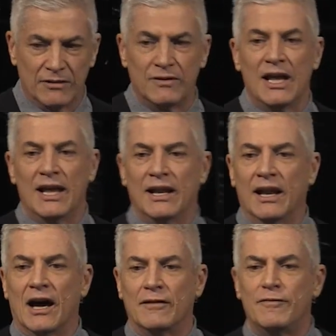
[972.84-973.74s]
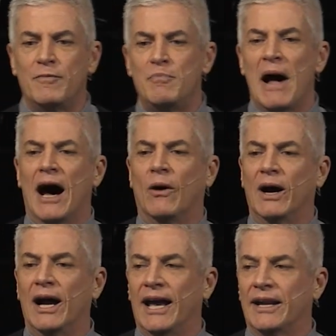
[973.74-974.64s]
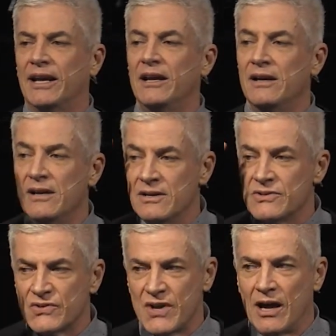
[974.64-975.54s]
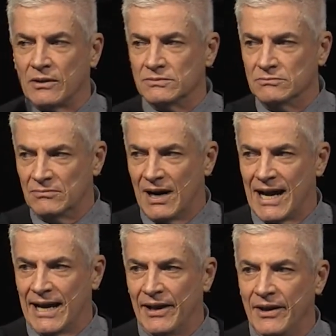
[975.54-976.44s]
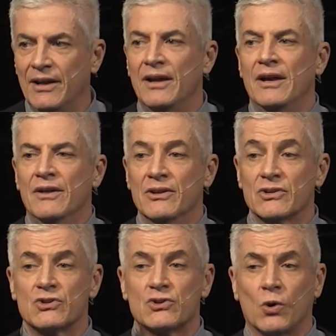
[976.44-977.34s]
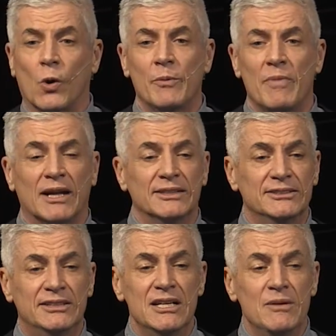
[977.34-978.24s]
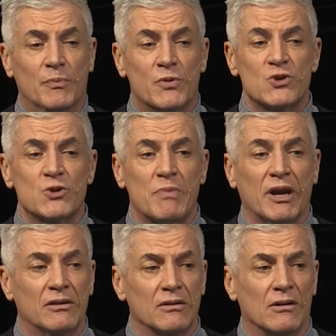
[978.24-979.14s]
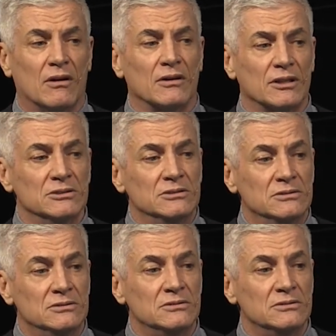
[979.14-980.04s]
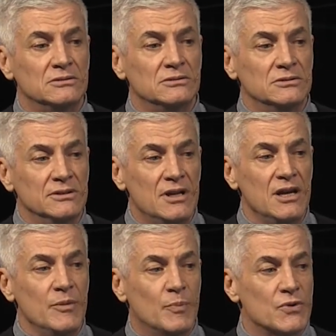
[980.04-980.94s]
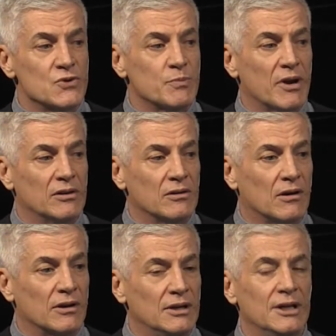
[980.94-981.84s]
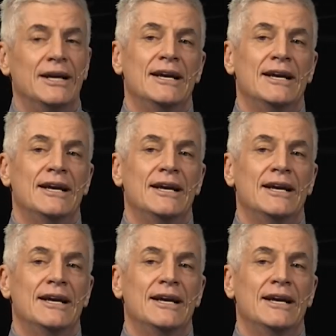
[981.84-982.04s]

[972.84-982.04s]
but of love, power, and a sound mind. This is talking about deep respect and honor. Deep respect and honor.